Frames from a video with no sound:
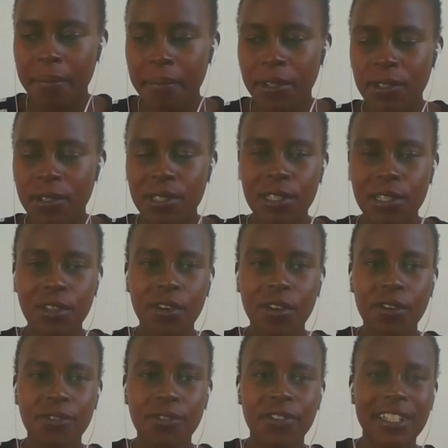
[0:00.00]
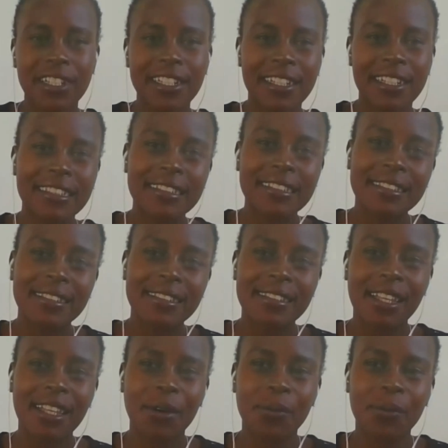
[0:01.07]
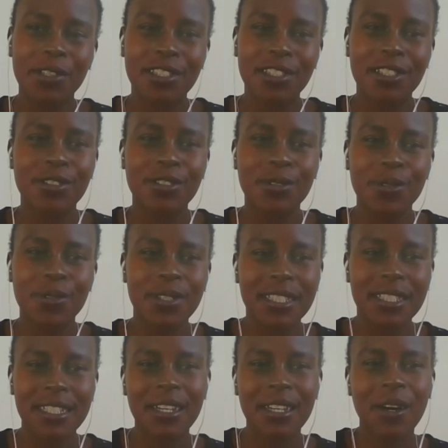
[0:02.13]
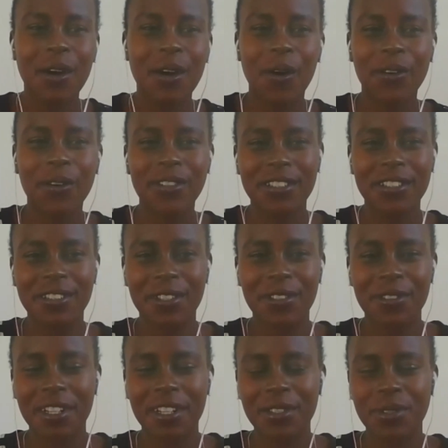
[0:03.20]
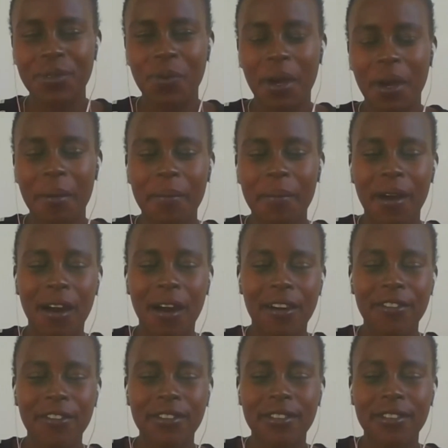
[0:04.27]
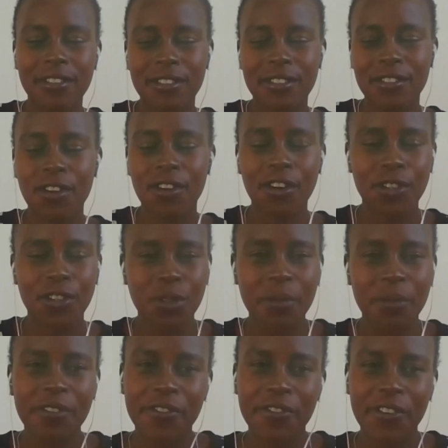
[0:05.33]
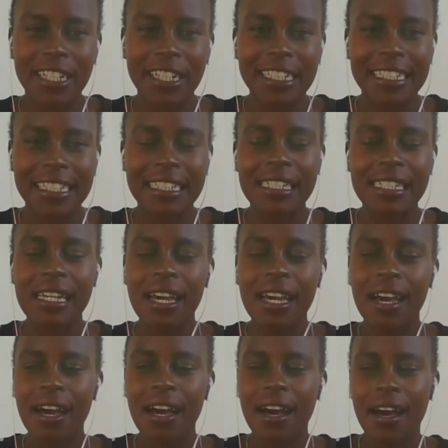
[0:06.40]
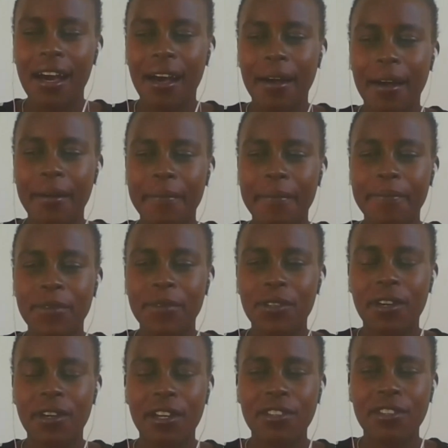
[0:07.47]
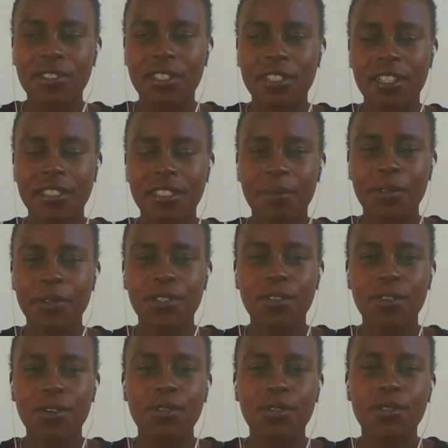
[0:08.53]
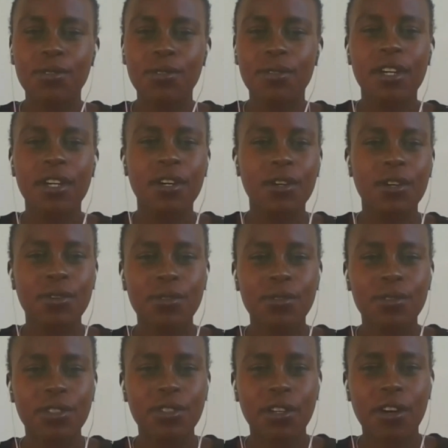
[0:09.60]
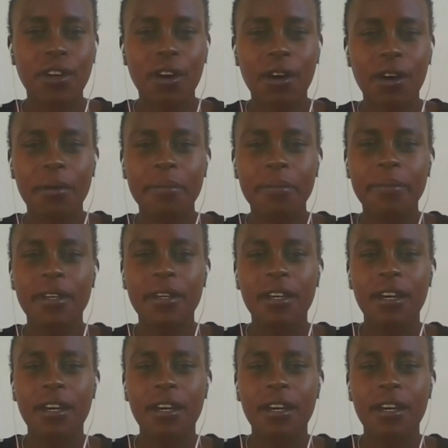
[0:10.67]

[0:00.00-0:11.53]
Because a lot of the links that we're still using on the decentralized web are not human friendly. You can't just tell someone to go to google.com